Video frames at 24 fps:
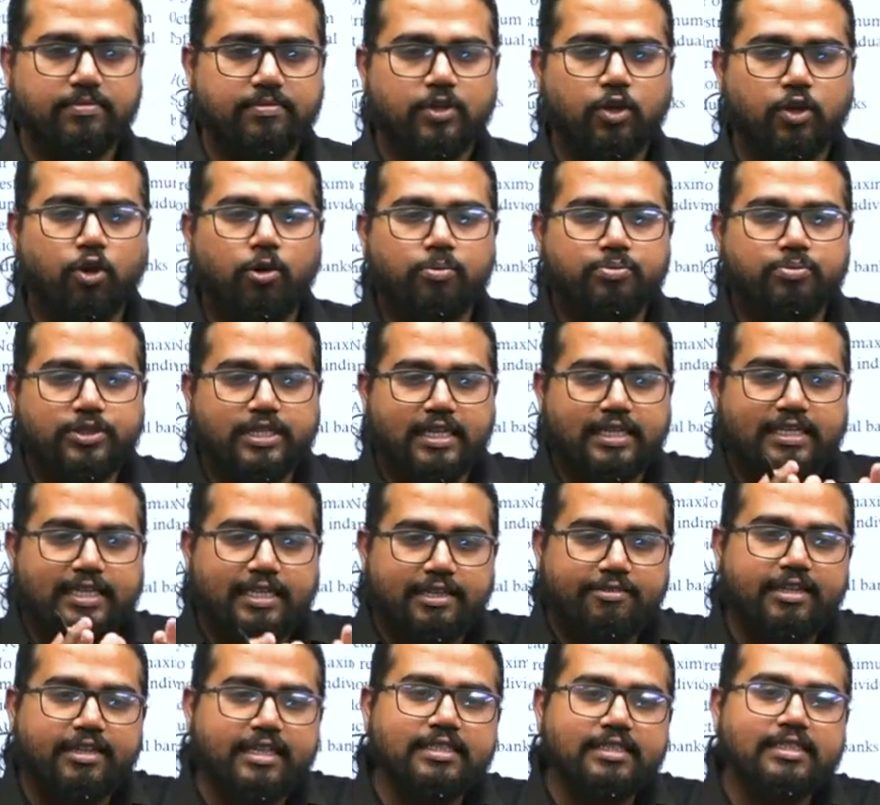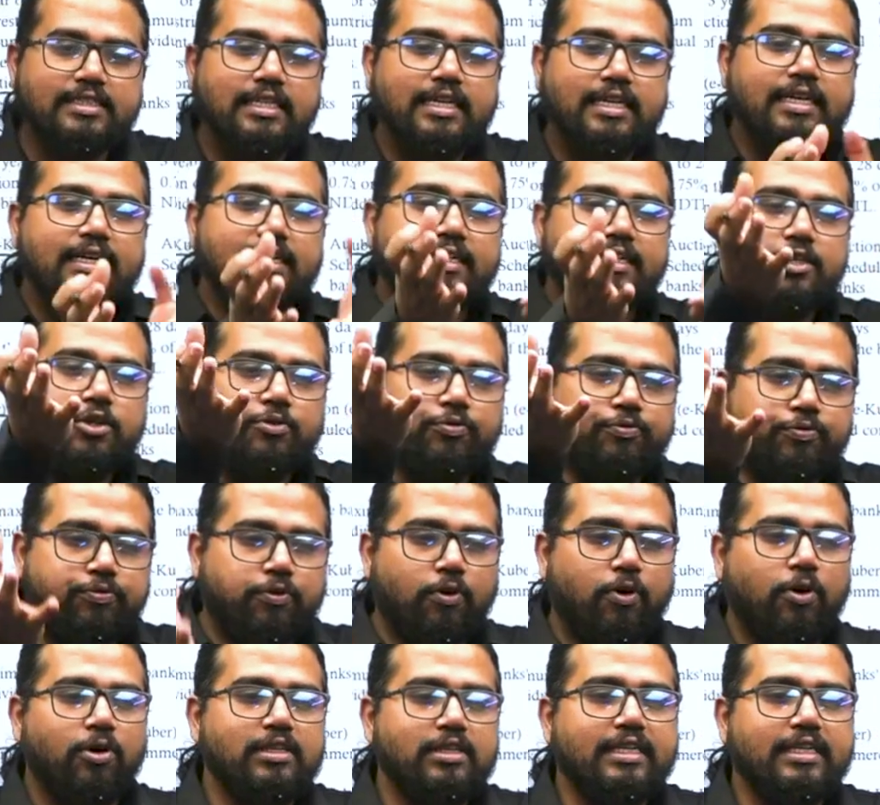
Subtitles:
Objective is to fall